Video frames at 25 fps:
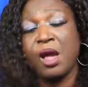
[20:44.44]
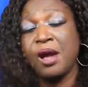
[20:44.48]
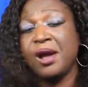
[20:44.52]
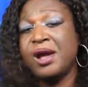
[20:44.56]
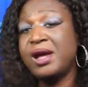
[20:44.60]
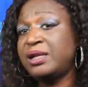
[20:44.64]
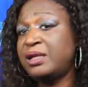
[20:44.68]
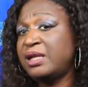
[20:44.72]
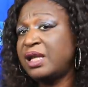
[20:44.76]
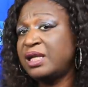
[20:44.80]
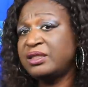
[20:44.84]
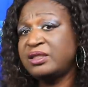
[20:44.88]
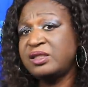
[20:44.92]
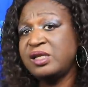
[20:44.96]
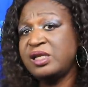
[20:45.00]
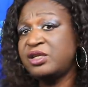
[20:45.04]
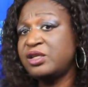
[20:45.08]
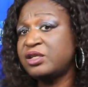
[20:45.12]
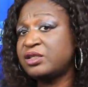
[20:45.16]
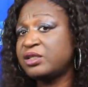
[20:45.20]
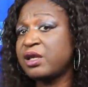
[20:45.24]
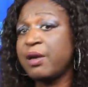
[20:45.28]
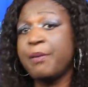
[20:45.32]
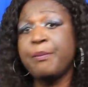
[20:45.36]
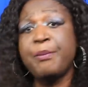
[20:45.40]
Unless he
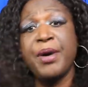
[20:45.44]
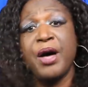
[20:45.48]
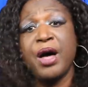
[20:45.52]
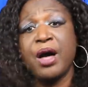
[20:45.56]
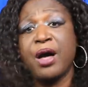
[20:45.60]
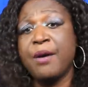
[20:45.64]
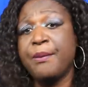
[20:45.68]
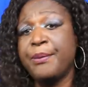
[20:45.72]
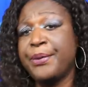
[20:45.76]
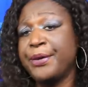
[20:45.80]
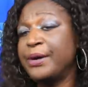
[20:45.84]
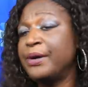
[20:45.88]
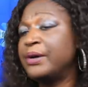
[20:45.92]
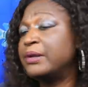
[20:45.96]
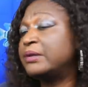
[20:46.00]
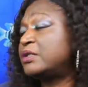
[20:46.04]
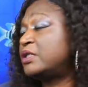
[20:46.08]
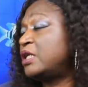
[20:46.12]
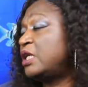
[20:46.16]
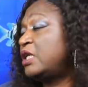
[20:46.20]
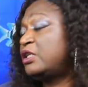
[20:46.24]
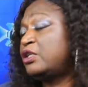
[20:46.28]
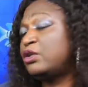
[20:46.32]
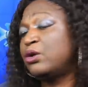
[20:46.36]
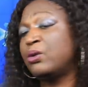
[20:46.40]
just a bugaboo and
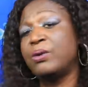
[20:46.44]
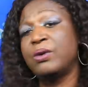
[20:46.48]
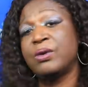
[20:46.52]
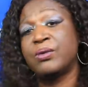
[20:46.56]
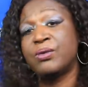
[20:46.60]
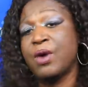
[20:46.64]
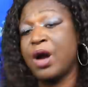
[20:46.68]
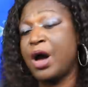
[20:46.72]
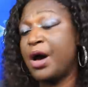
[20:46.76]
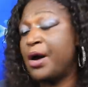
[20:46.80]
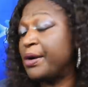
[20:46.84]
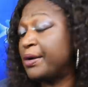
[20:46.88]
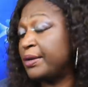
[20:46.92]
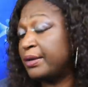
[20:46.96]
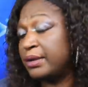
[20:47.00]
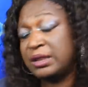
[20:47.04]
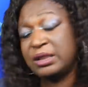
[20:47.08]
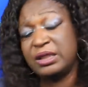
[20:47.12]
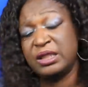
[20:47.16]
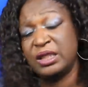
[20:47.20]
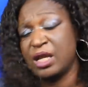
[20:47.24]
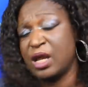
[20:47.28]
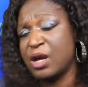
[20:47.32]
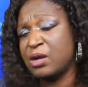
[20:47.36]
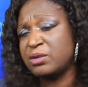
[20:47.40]
he doing wrong,
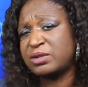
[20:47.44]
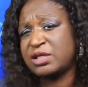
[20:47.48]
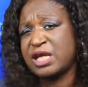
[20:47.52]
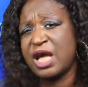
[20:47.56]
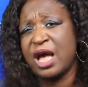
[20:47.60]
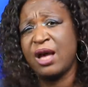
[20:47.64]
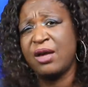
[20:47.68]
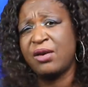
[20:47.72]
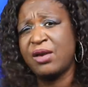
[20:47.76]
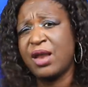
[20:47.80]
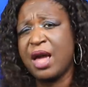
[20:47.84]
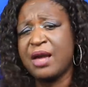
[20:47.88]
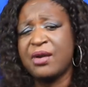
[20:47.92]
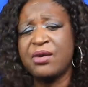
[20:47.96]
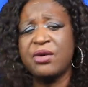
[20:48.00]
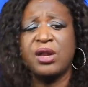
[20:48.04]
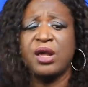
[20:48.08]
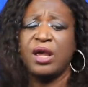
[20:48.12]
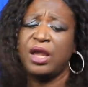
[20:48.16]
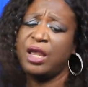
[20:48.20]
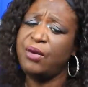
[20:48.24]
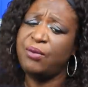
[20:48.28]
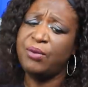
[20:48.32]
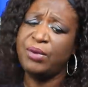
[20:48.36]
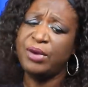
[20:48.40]
and it don't sound like
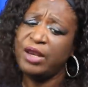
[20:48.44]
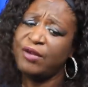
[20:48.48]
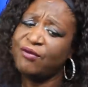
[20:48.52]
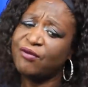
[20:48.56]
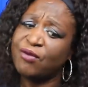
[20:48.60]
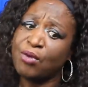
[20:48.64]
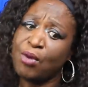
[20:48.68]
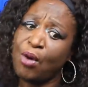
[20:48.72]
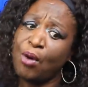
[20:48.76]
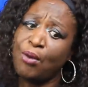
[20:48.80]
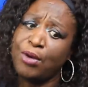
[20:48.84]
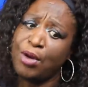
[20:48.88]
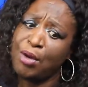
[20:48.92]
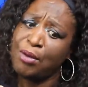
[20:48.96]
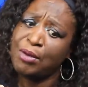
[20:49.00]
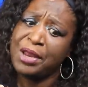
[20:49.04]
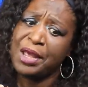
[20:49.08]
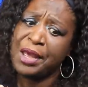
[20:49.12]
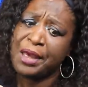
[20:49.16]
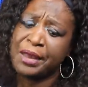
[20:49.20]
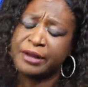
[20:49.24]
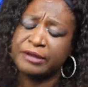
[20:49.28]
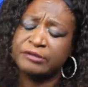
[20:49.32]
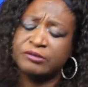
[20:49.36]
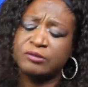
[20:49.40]
it, he wouldn't even wrote no
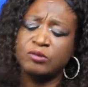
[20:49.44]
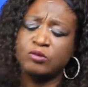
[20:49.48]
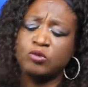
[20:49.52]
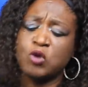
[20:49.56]
letter.